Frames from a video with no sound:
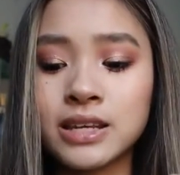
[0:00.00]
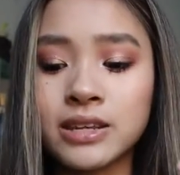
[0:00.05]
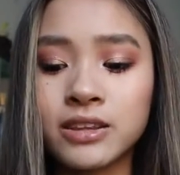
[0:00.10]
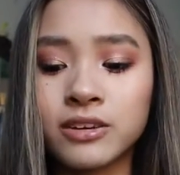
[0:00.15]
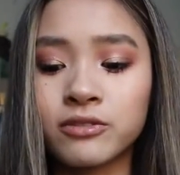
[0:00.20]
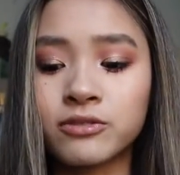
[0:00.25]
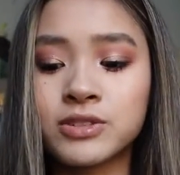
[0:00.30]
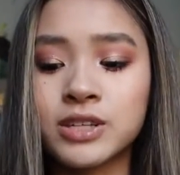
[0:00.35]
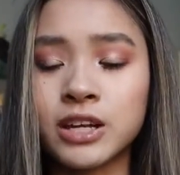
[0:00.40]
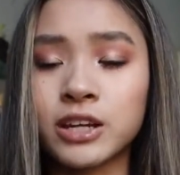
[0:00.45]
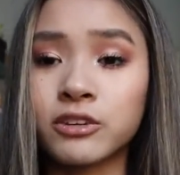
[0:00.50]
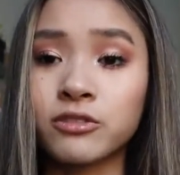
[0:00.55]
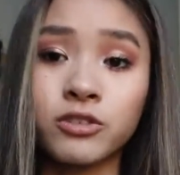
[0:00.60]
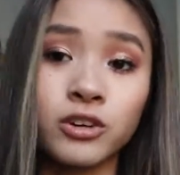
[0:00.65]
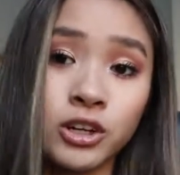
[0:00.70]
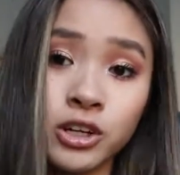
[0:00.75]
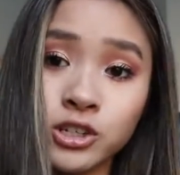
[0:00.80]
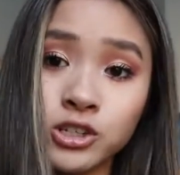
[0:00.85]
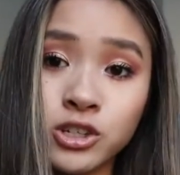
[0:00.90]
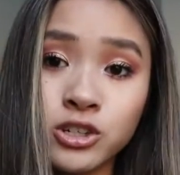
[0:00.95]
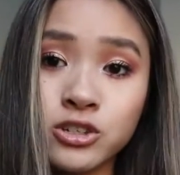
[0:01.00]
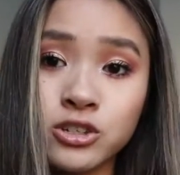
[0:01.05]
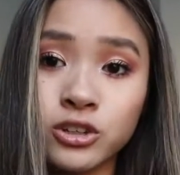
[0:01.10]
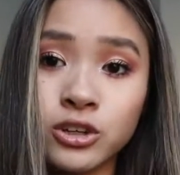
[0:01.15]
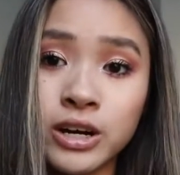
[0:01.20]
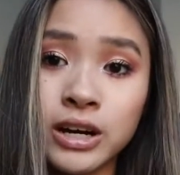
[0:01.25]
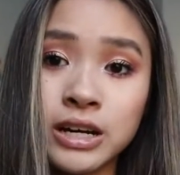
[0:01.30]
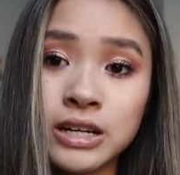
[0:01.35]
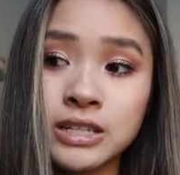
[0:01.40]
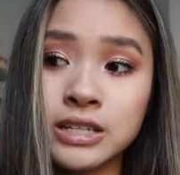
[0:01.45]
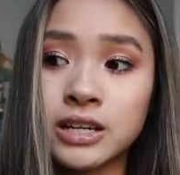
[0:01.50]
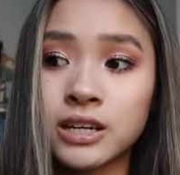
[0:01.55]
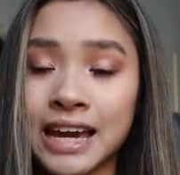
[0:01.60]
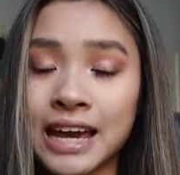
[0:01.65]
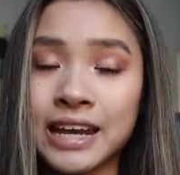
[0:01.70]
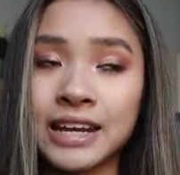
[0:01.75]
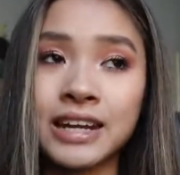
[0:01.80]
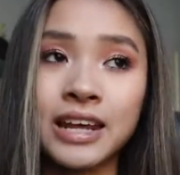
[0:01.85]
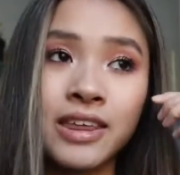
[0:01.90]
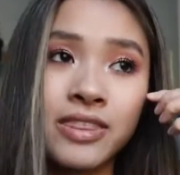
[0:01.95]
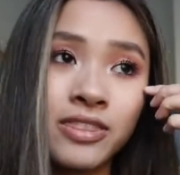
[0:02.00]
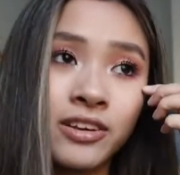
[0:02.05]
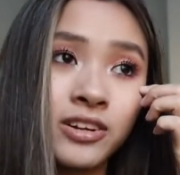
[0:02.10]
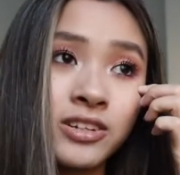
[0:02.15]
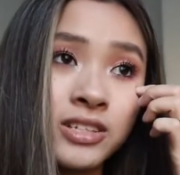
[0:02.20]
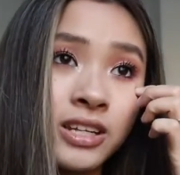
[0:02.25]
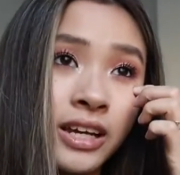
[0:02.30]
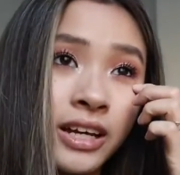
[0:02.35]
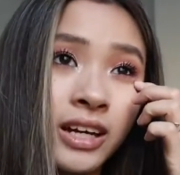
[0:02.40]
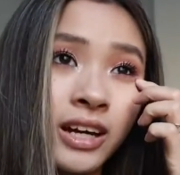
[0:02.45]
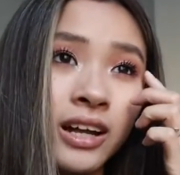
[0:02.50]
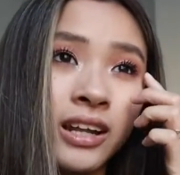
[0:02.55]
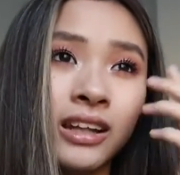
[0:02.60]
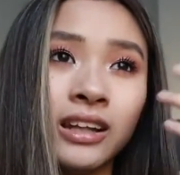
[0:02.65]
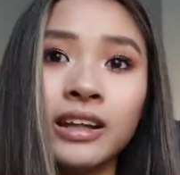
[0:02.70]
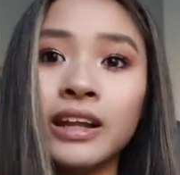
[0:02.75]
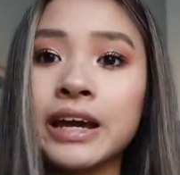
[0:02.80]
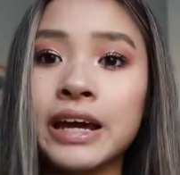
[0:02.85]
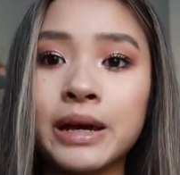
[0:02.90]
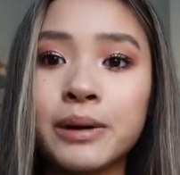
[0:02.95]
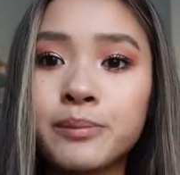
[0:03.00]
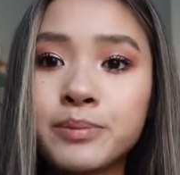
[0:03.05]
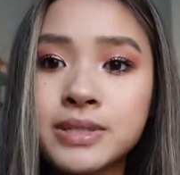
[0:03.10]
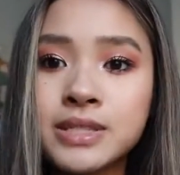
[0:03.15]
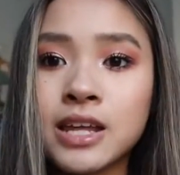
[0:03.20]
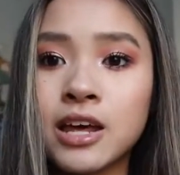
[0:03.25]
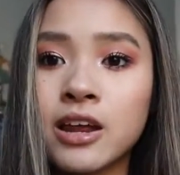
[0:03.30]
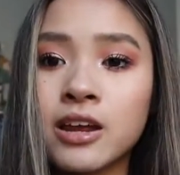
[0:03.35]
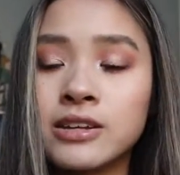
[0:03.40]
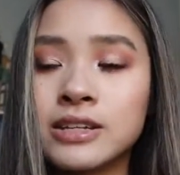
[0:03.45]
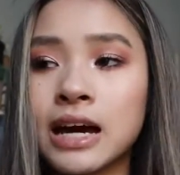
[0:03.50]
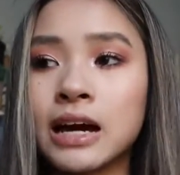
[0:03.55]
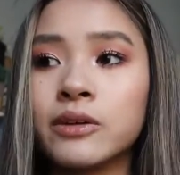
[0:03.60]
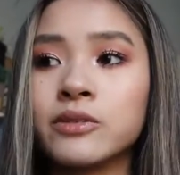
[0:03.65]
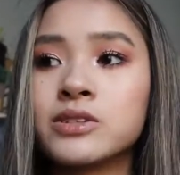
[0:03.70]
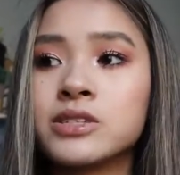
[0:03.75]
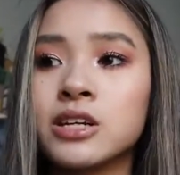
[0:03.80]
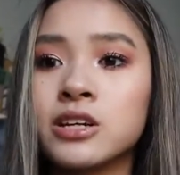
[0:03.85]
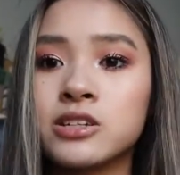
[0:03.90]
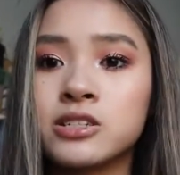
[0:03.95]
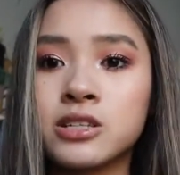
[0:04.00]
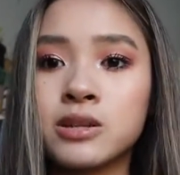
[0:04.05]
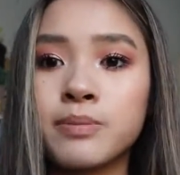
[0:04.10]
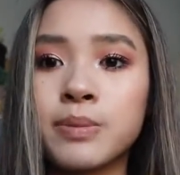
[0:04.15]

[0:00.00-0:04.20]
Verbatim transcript: I think selling furniture is a great idea. And there's like lamps that downstairs